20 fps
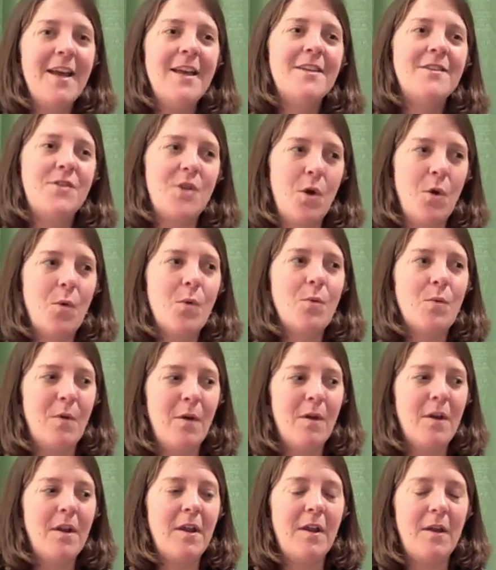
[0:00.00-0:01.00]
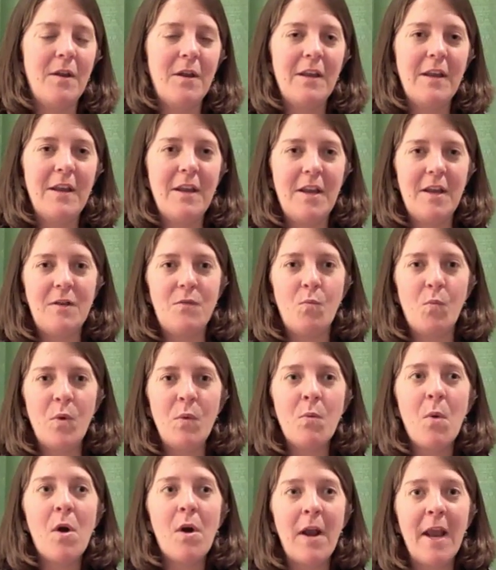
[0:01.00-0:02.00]
So we
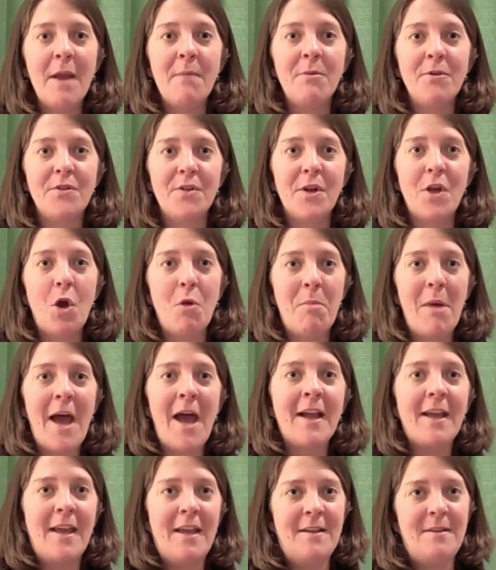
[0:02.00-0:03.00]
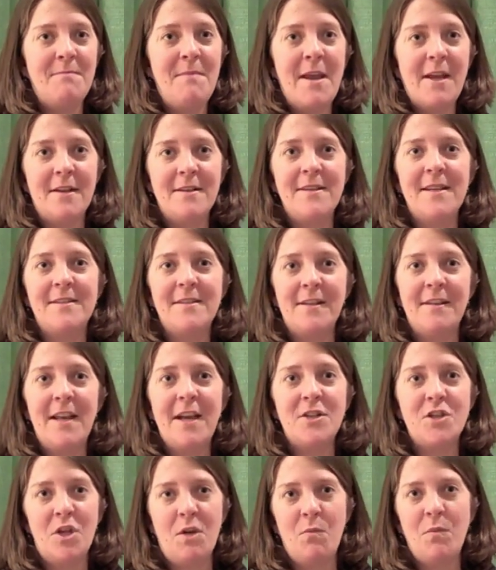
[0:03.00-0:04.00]
were able to go back and make a
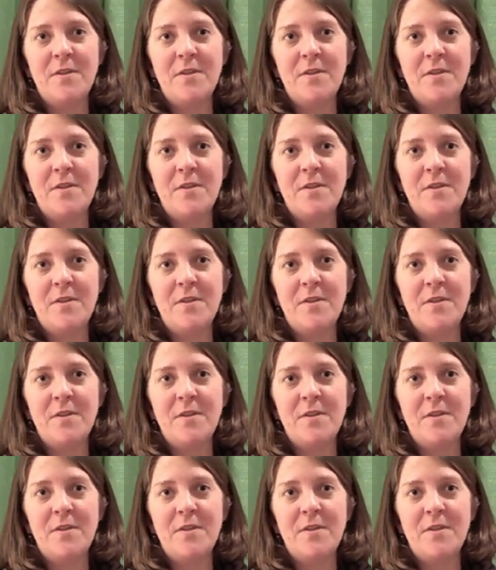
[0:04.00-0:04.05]
designation.